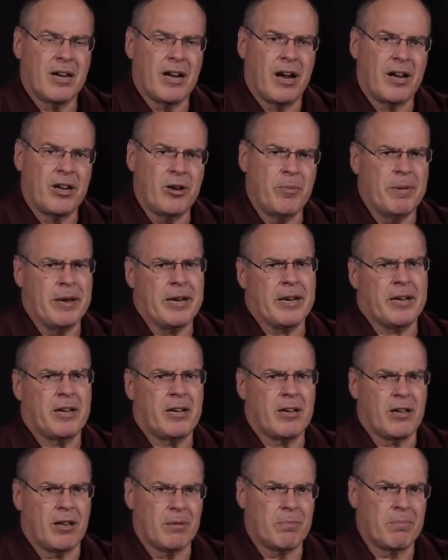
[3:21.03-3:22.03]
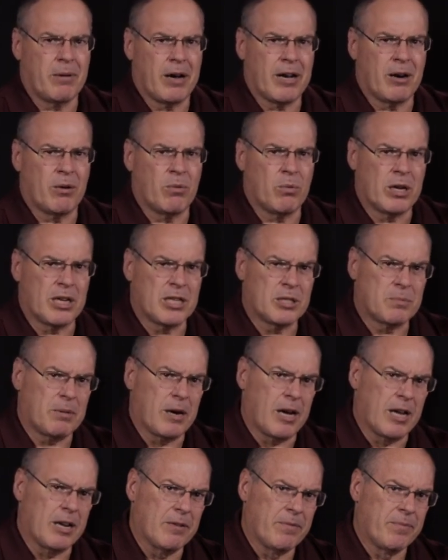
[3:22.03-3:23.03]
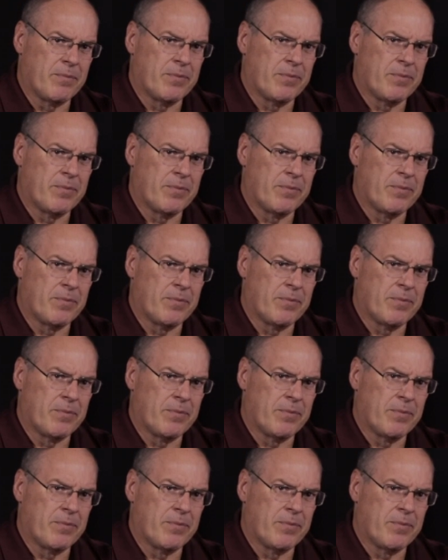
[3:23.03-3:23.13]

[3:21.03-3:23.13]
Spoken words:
Are you being killed by a weak spot?